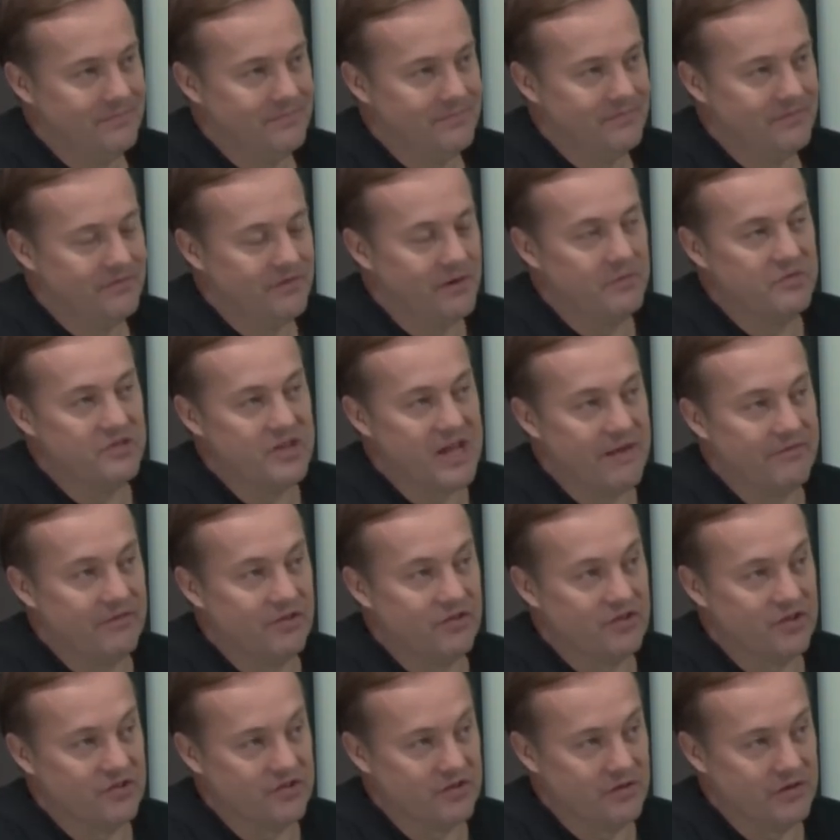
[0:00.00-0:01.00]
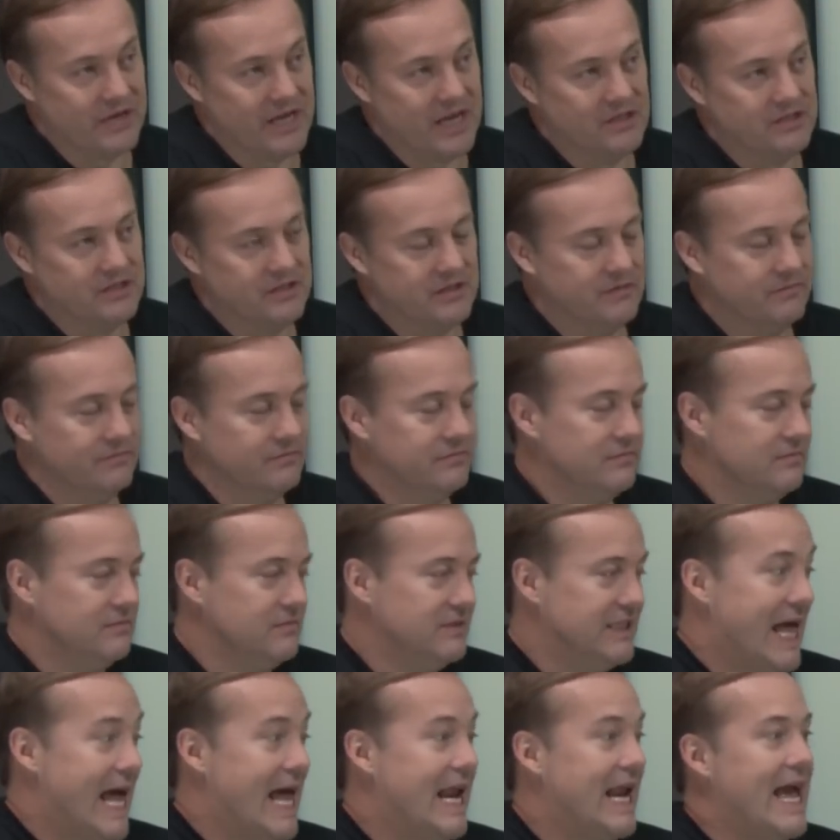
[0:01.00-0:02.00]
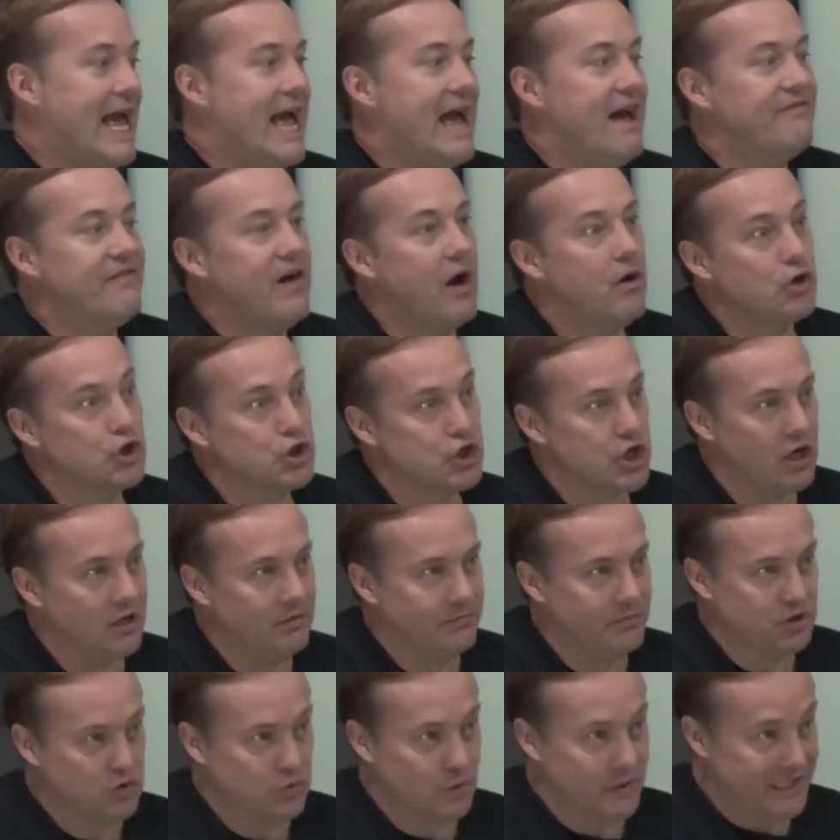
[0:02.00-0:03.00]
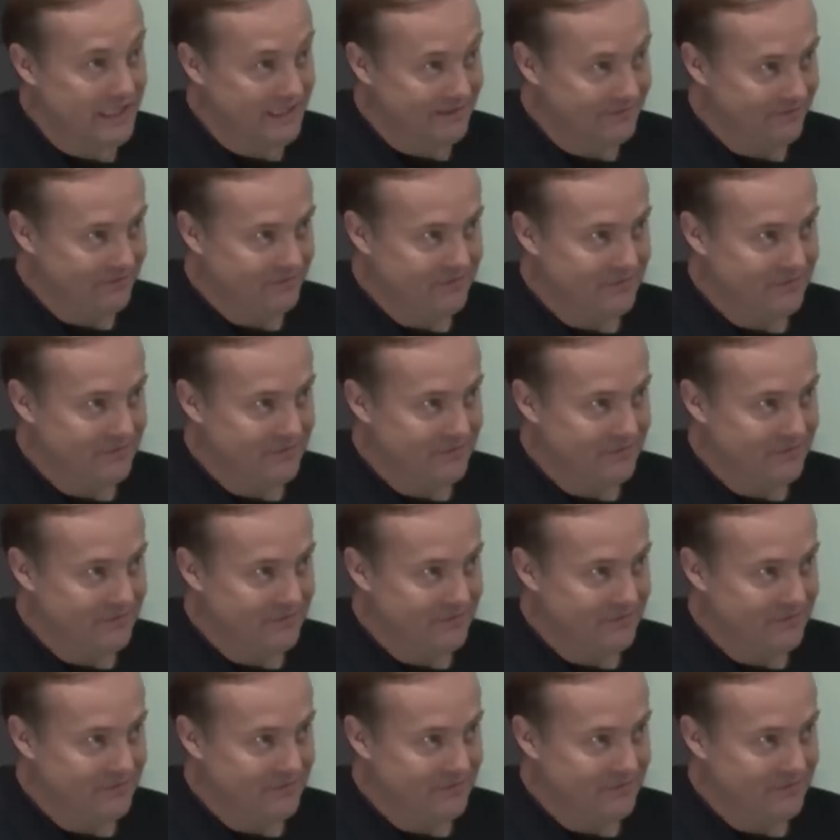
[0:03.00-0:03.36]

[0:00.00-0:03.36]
from San Francisco down to there. Then a half hour shuttle between.